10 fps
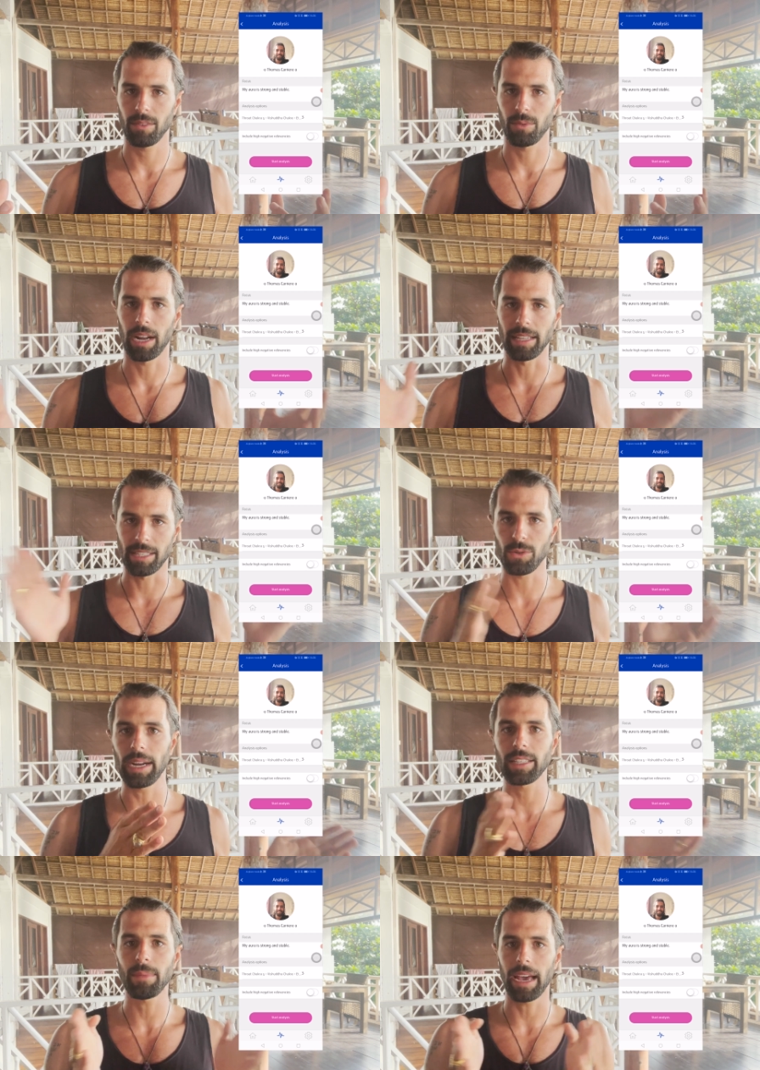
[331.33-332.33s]
what I
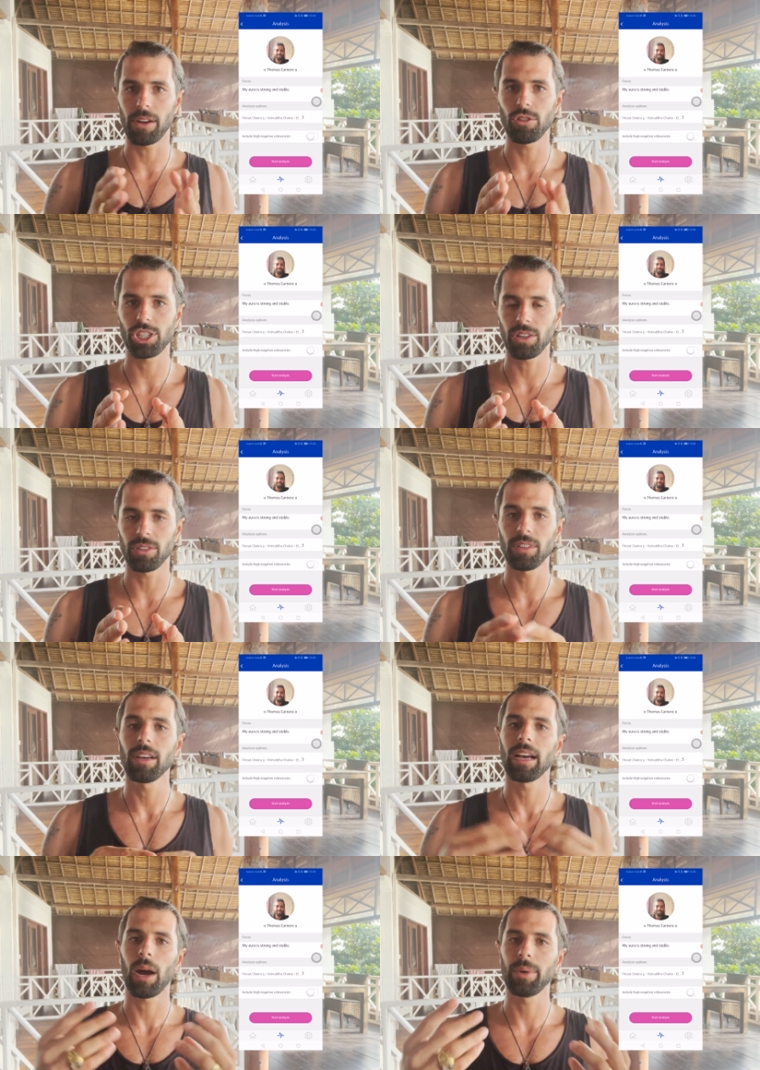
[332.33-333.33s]
direct my energy on,
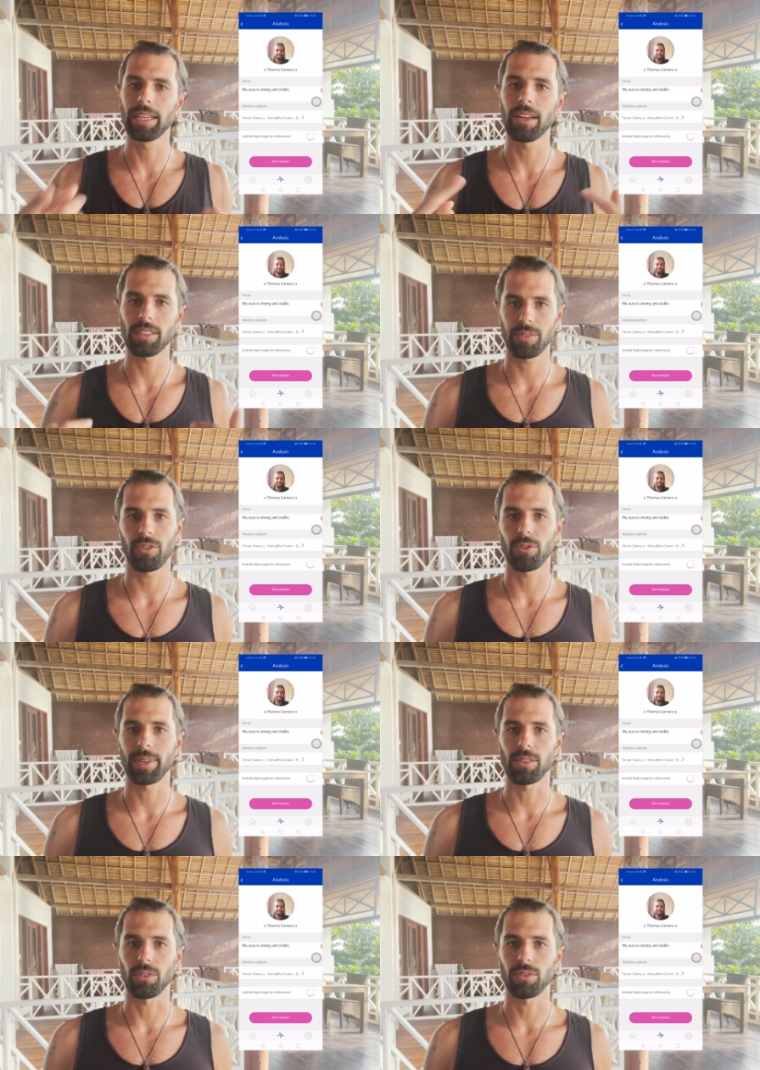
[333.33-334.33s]
I would get a different
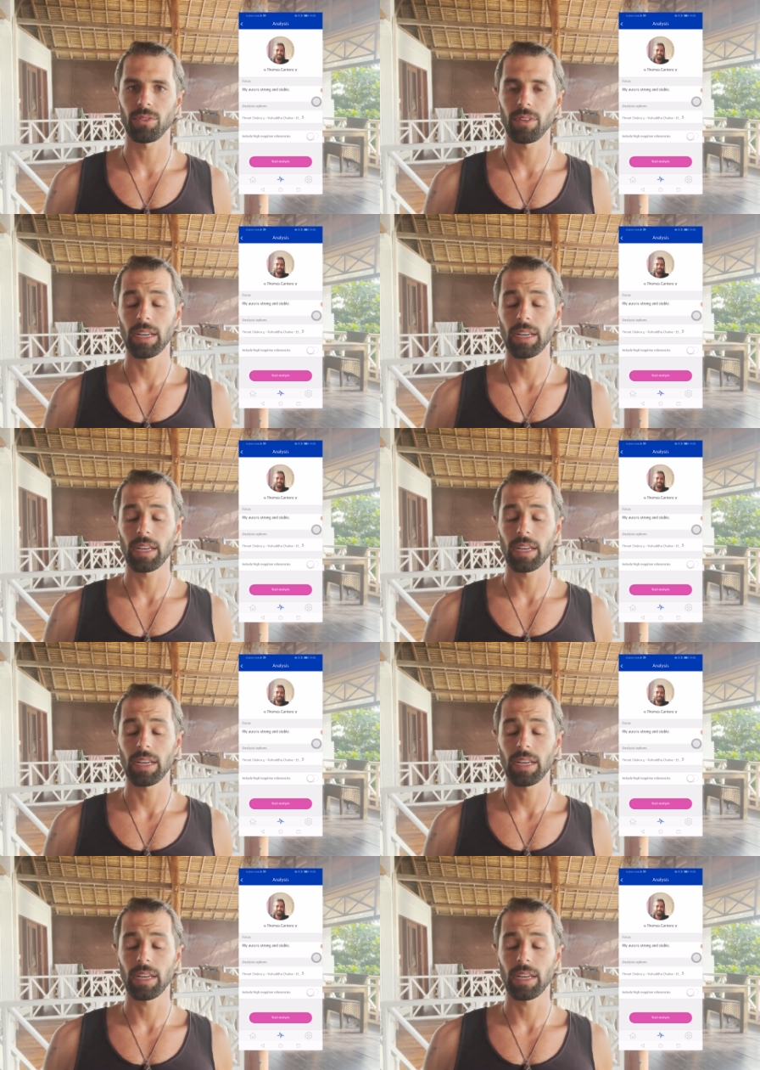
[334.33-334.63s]
result.